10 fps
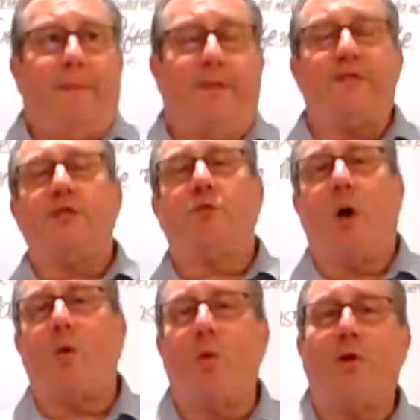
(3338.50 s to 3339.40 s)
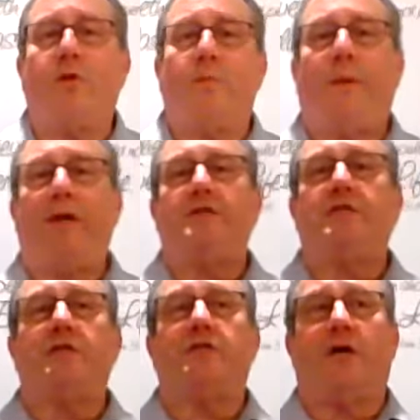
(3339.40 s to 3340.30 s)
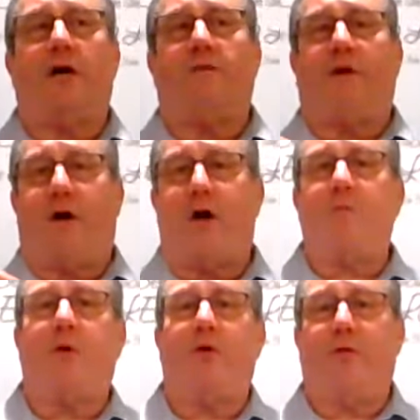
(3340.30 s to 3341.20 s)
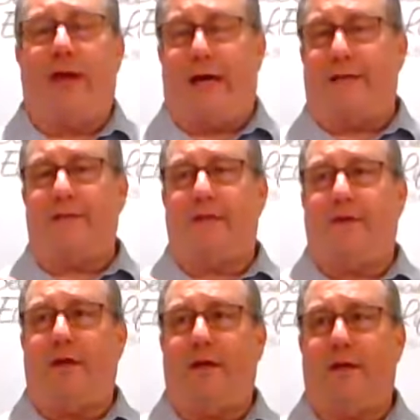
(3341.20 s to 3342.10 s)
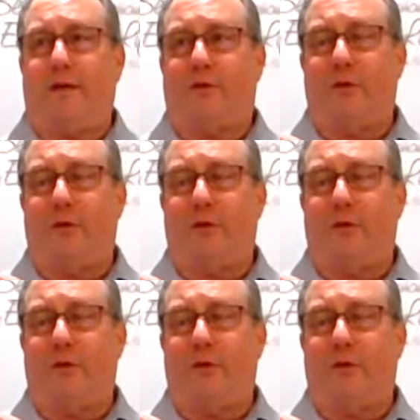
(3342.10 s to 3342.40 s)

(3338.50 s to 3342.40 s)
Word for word: This is why one of the pieces of armor that the uh,